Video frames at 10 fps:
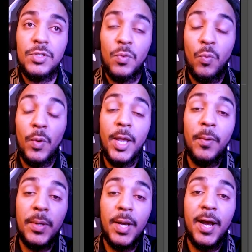to where
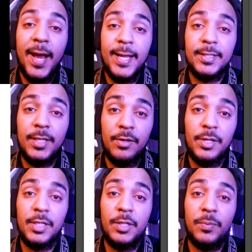we are at
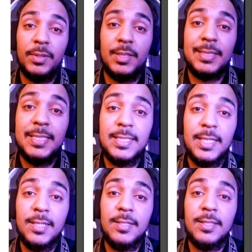currently with the
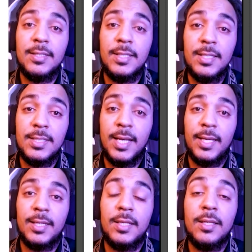details in the
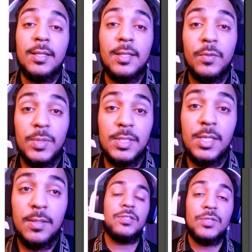design that we
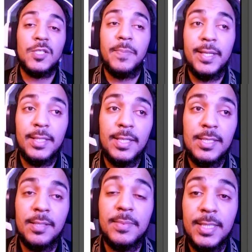see. So spending
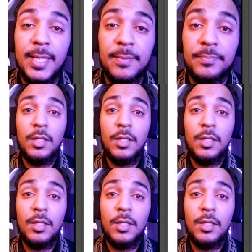some time